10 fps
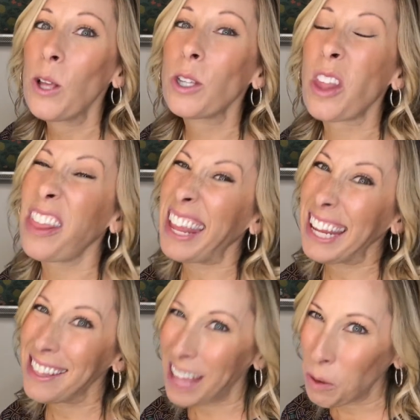so that they
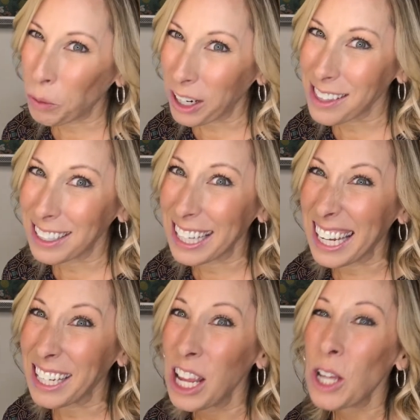can then work the
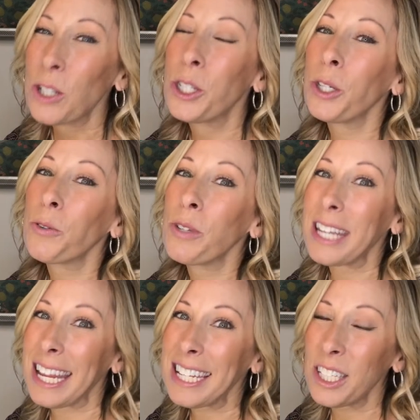lead. Do you
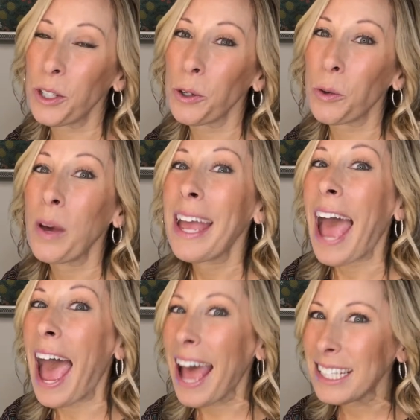need to
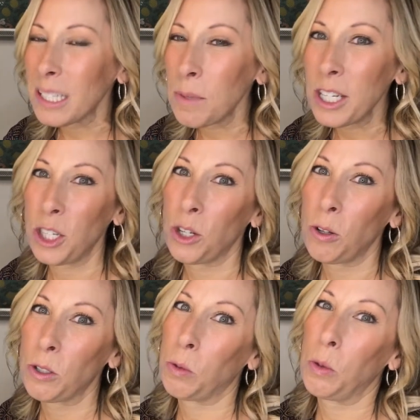add some
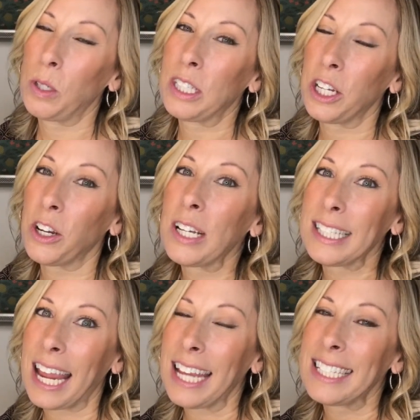additional tools to your
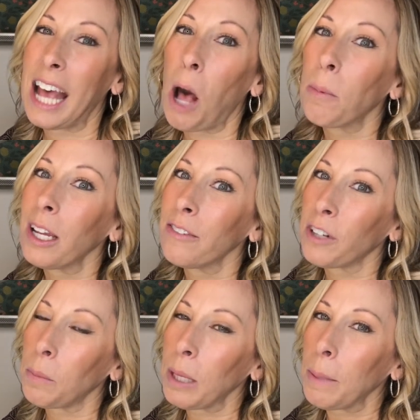site to help
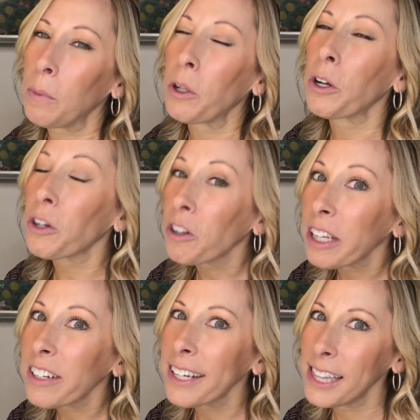convert people
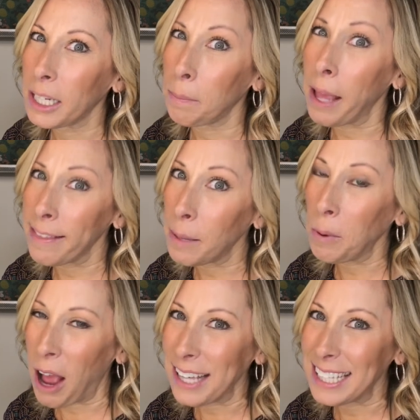earlier in the
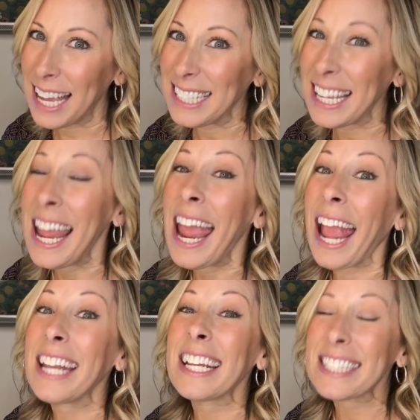process
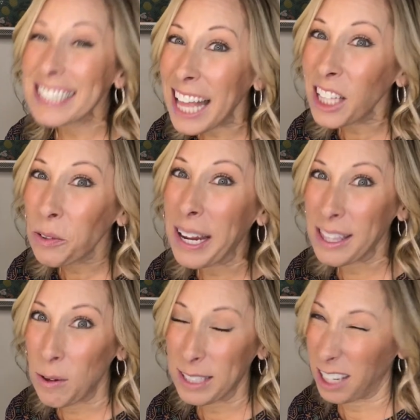and accelerate
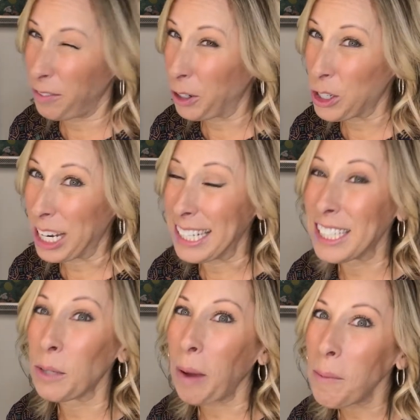those conversions?
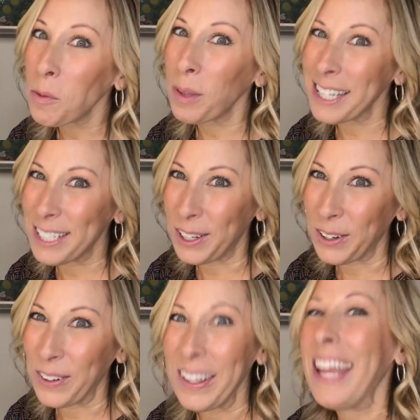You probably
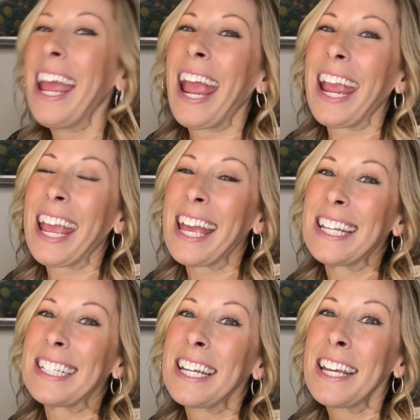do.
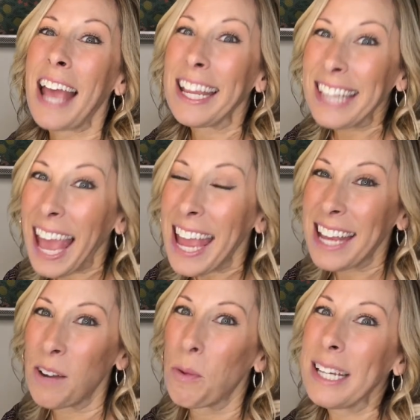And
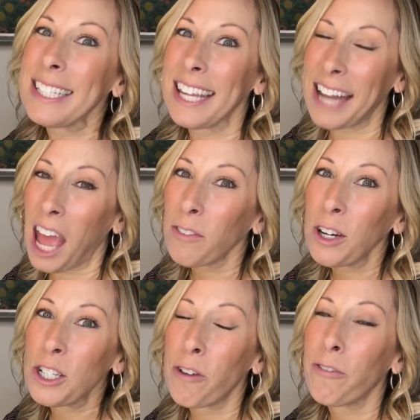again, we see an
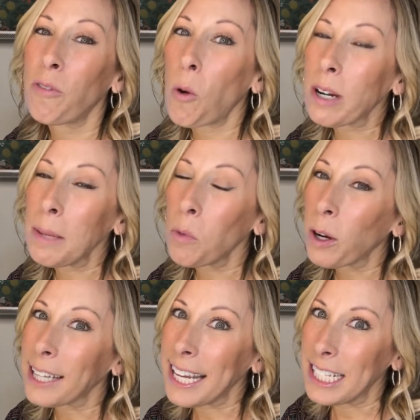average of 40
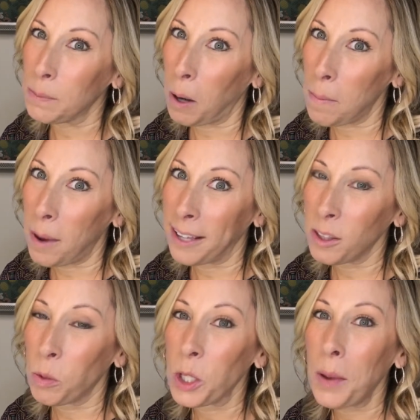more leads per
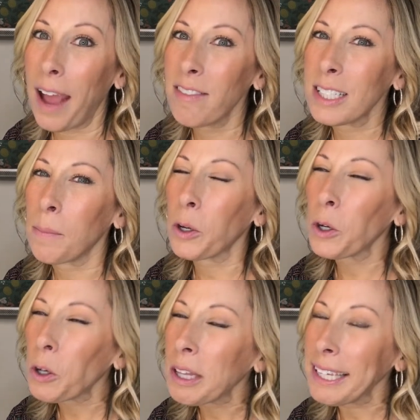month when you have some
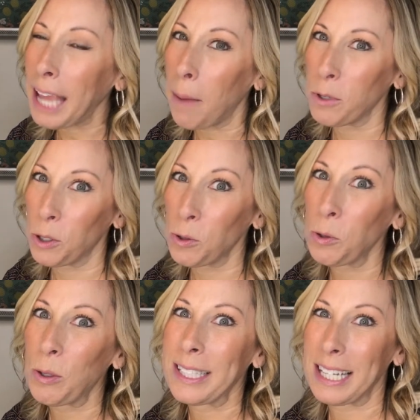early capture
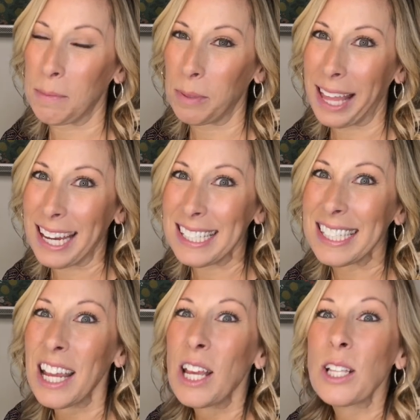tools in place.
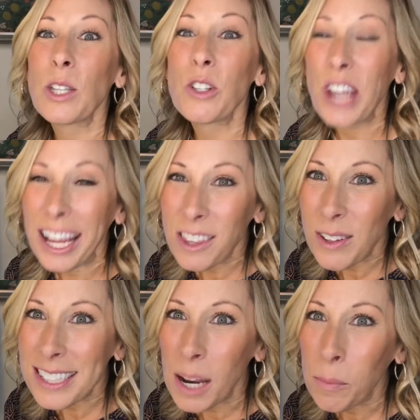So check
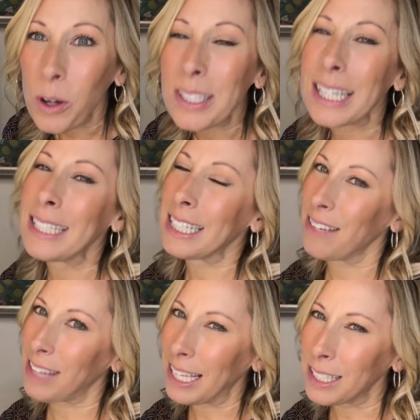those numbers and see
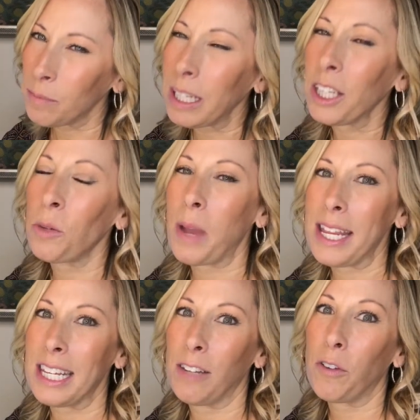if that's something you
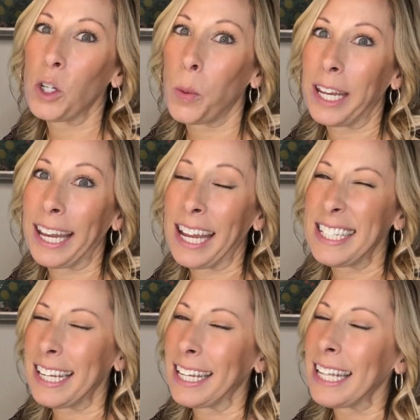might need for
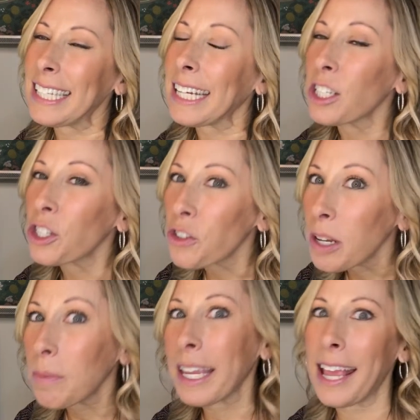2019. It's
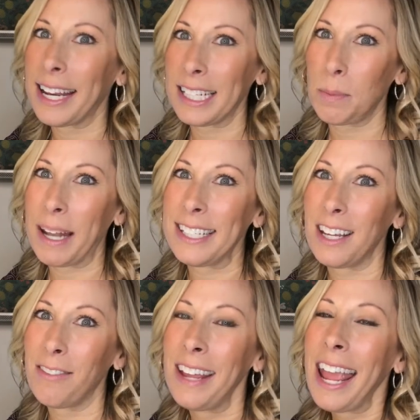extremely
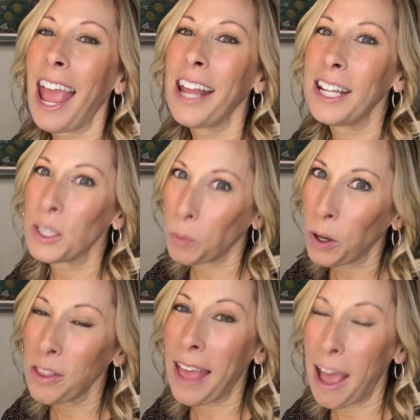inexpensive and it's
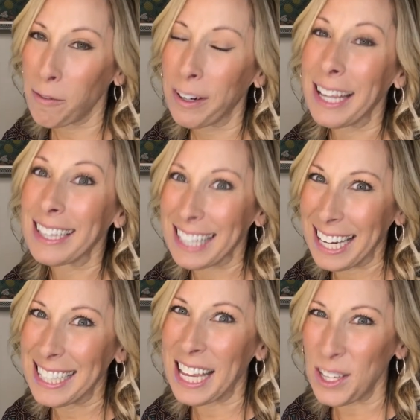worth every
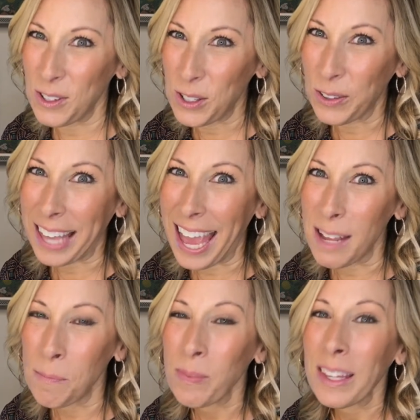lead that you do get.